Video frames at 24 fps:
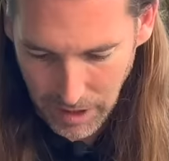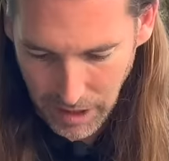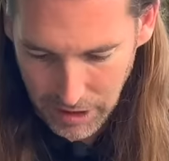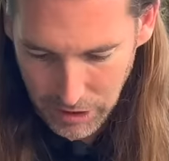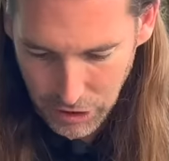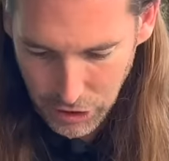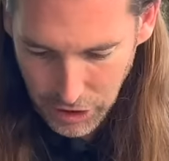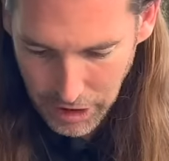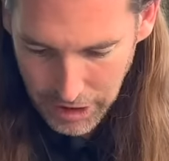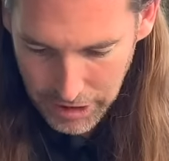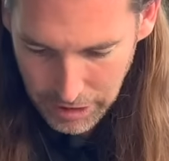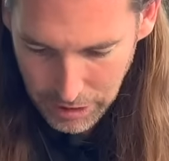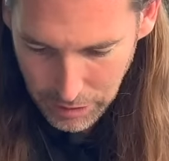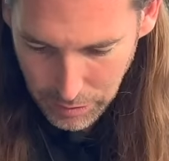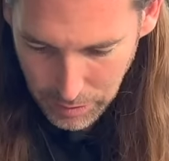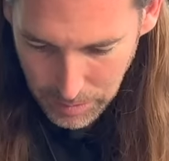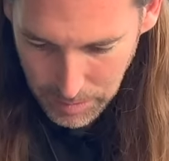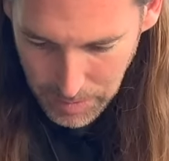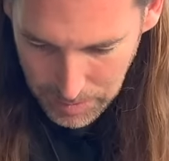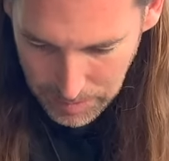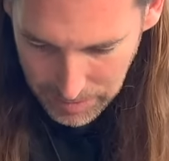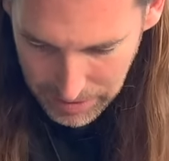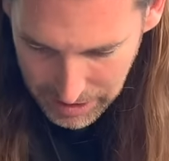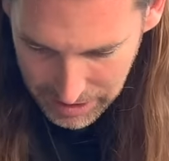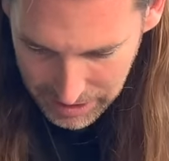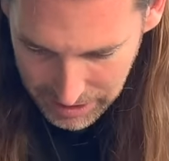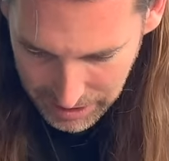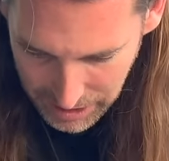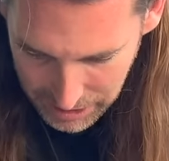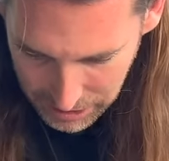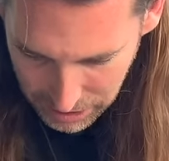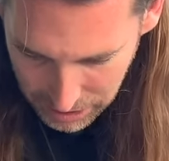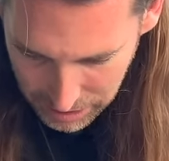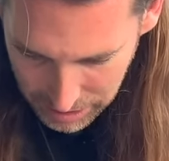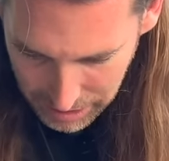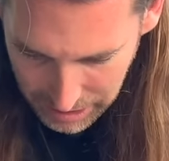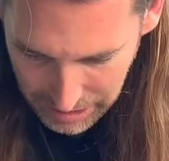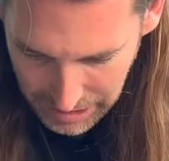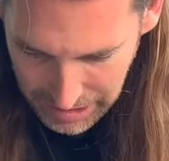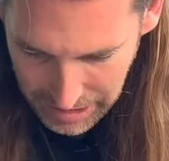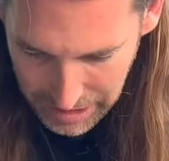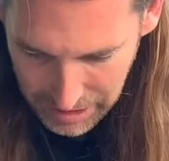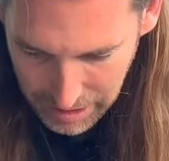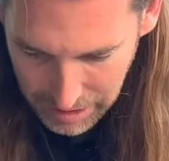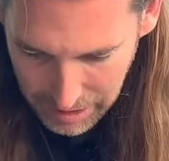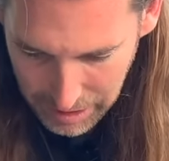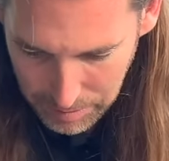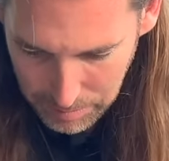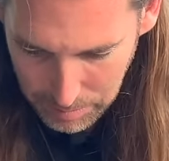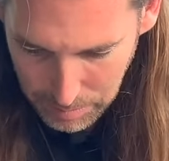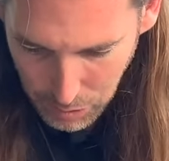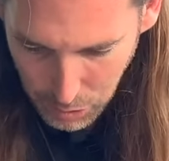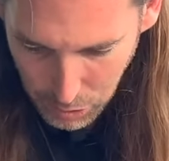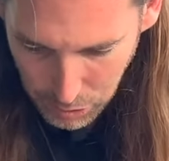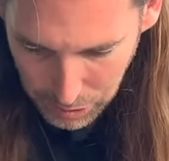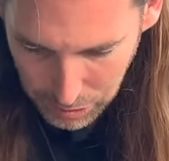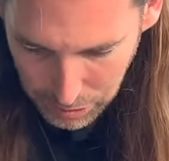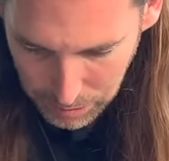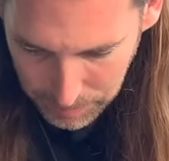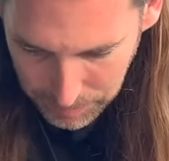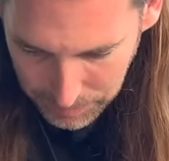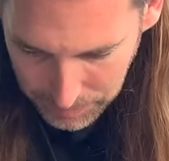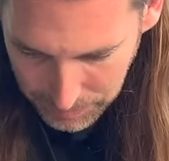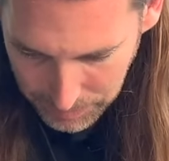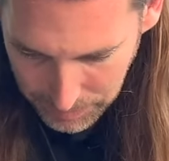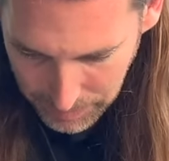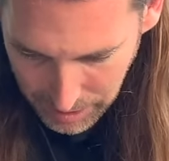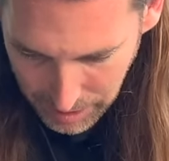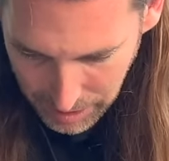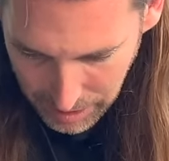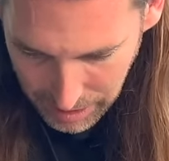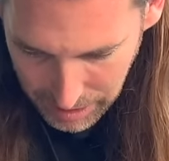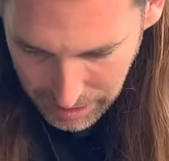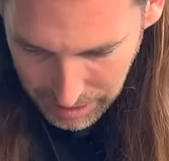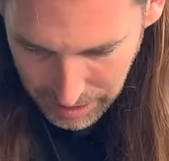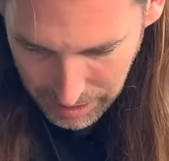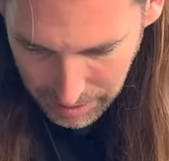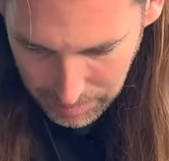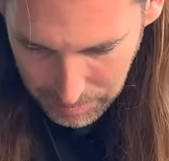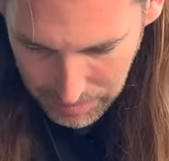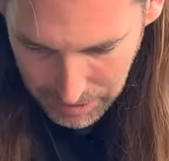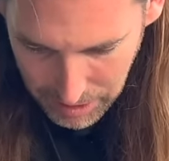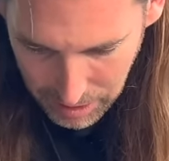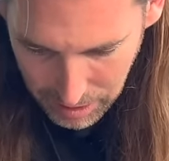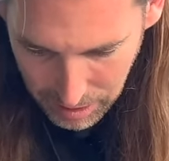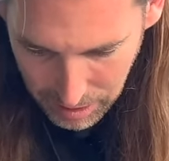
I tried to remember the session in the Indian portal. It had been a